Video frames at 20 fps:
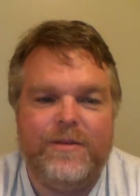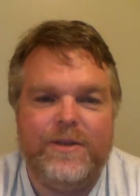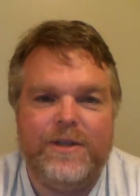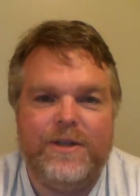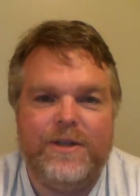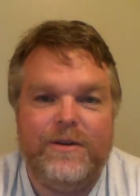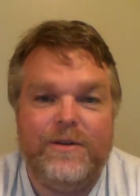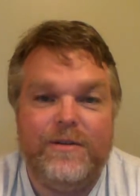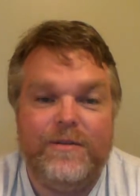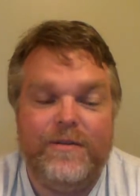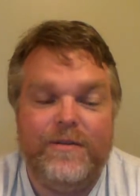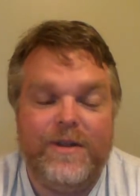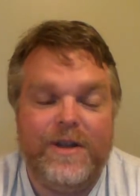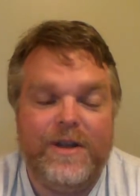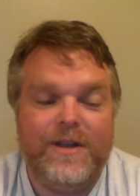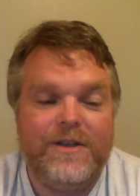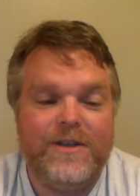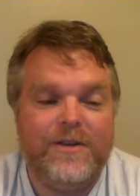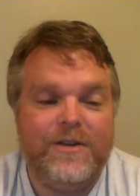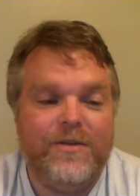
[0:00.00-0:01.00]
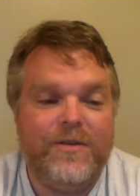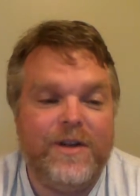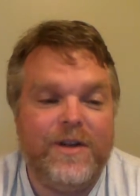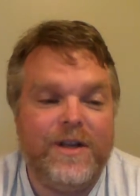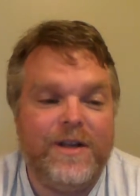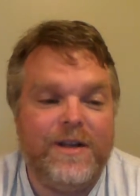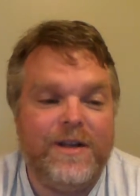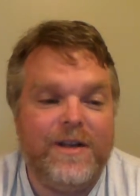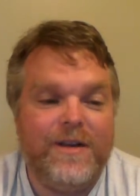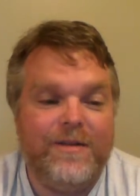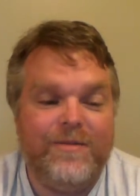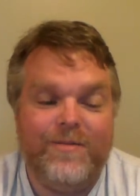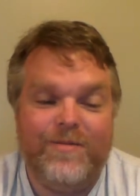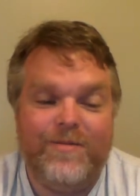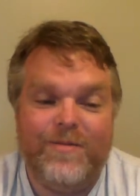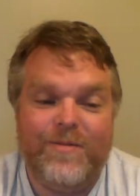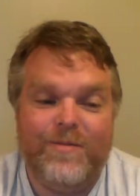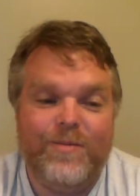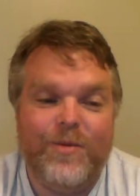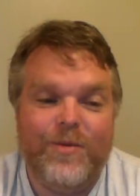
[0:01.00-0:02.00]
So things are really
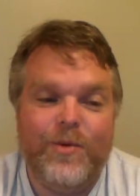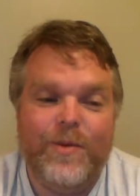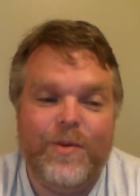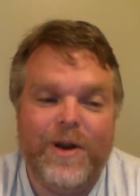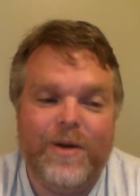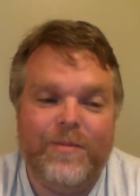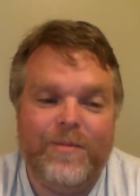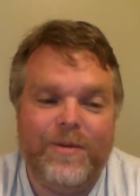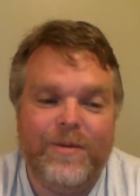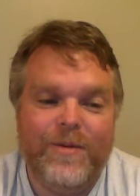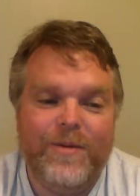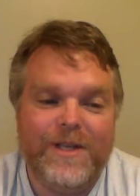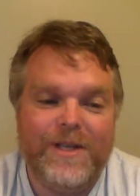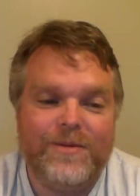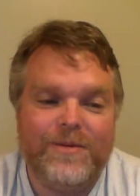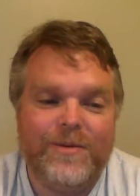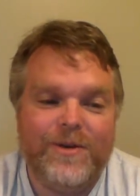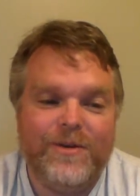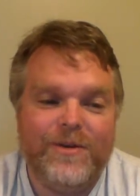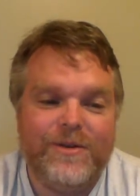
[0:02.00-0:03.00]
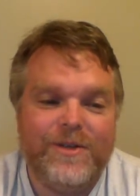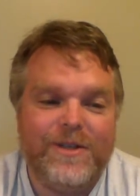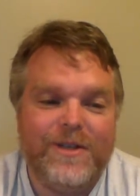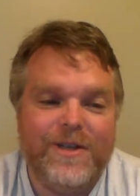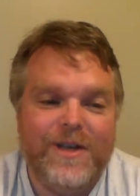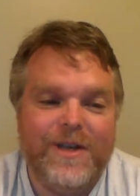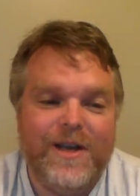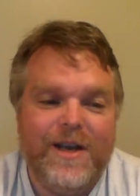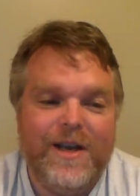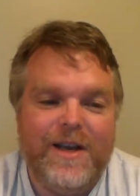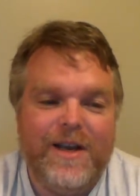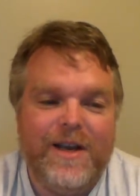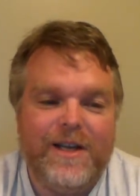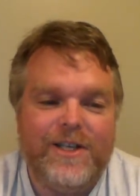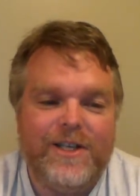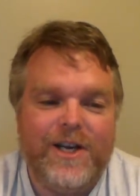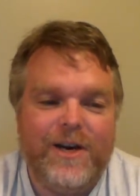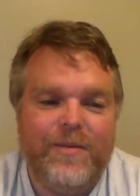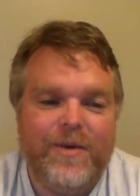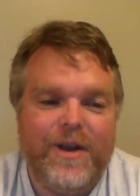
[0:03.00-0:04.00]
booming up in Big Spruce.
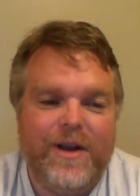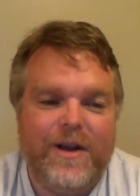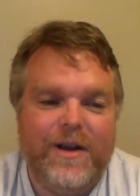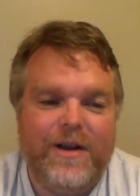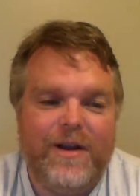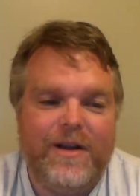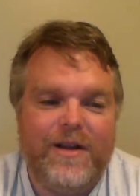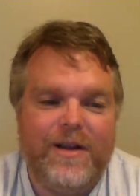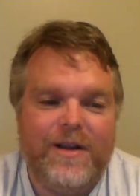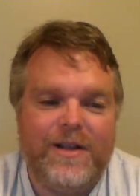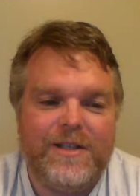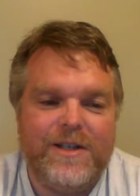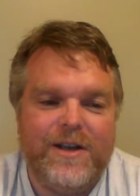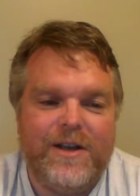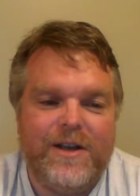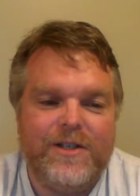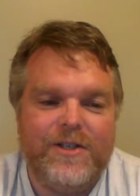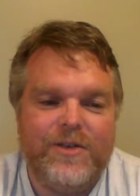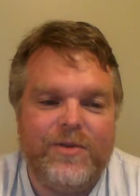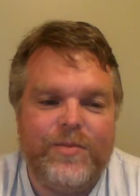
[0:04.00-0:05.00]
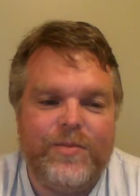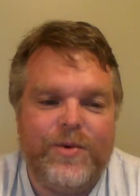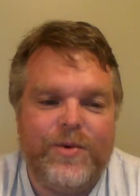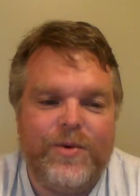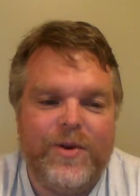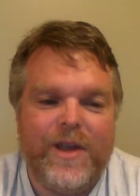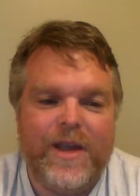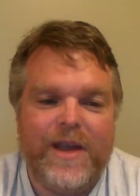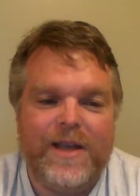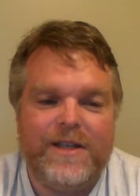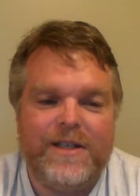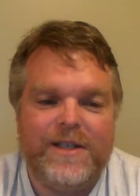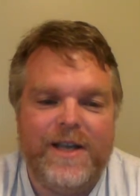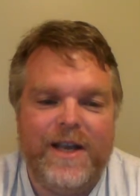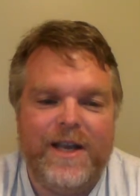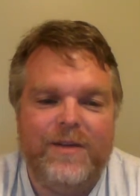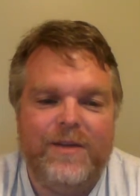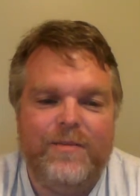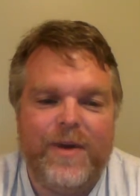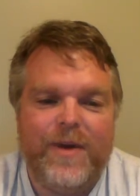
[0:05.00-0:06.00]
Jeremy is also brewing a
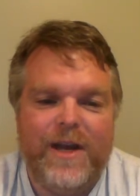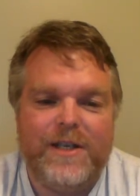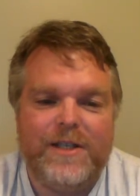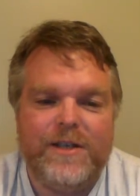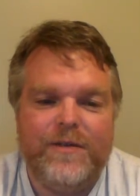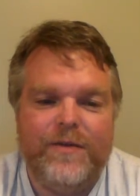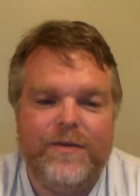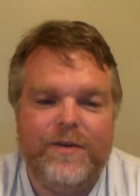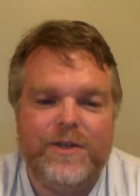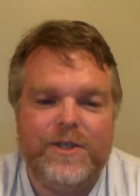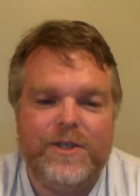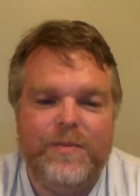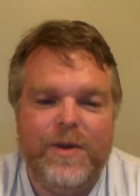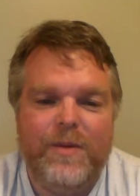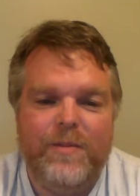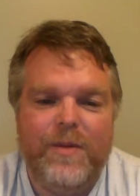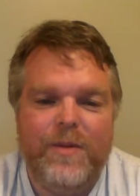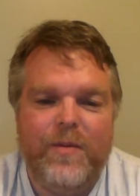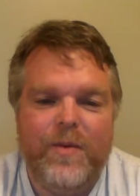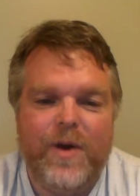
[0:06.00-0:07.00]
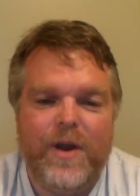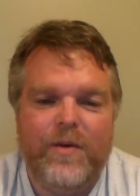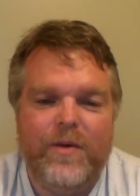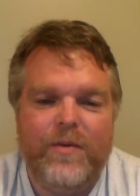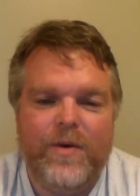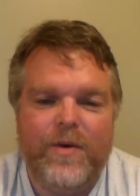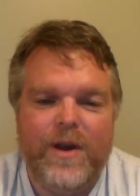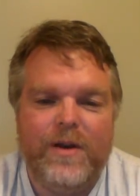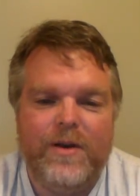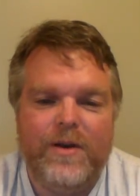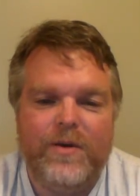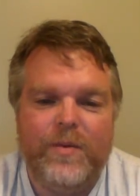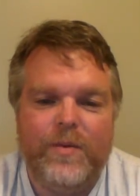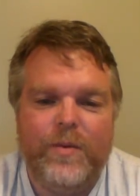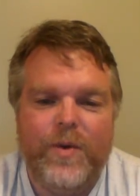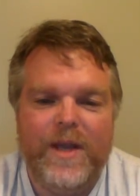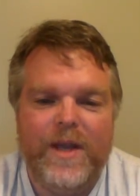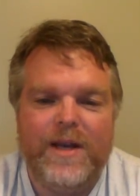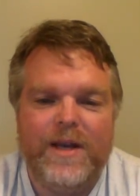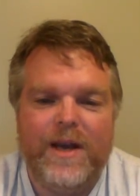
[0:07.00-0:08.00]
second batch of You Spin Me White Round
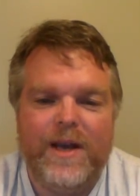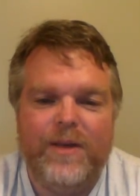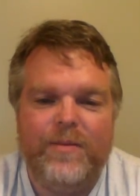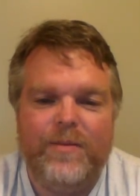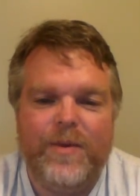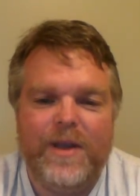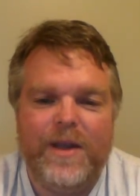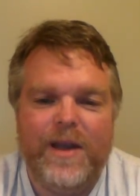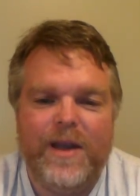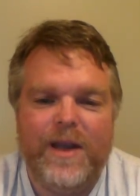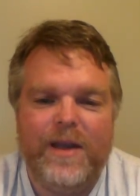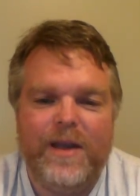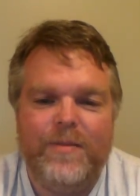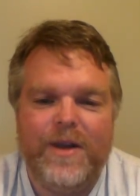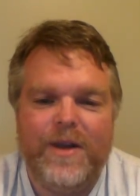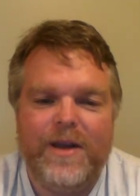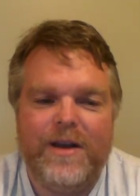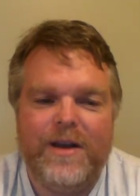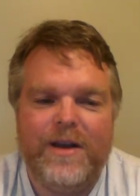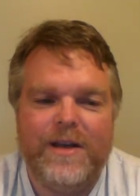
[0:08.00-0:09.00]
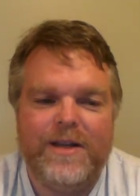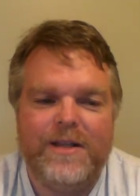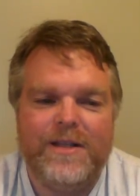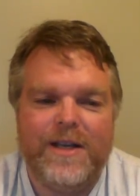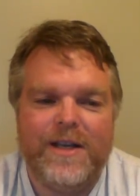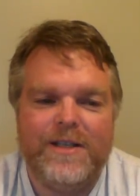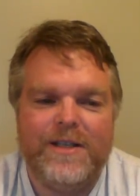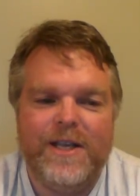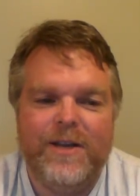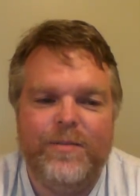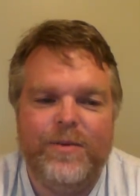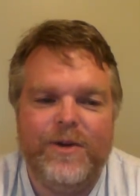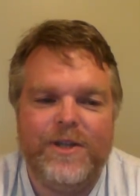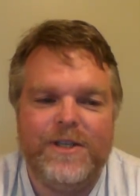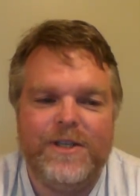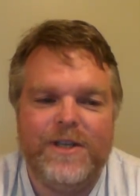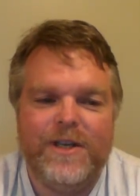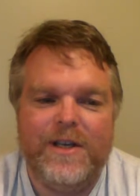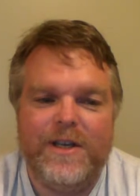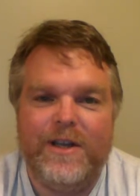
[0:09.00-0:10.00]
Wheat IPA because, as he
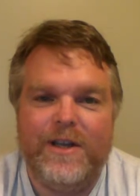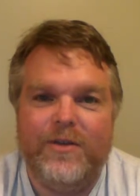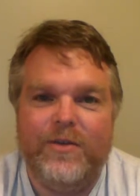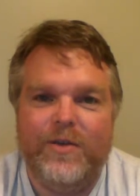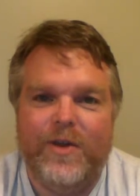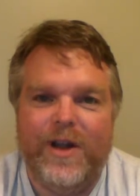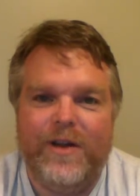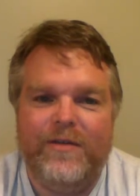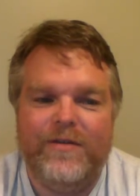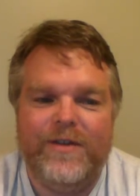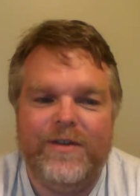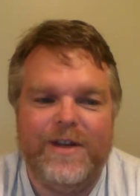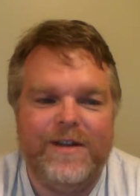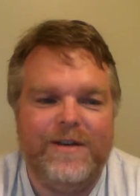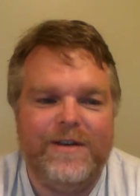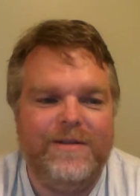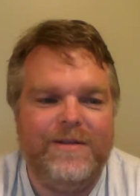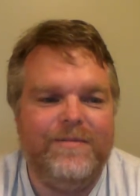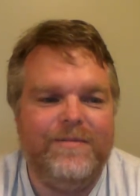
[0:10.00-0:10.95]
puts it, you loved it.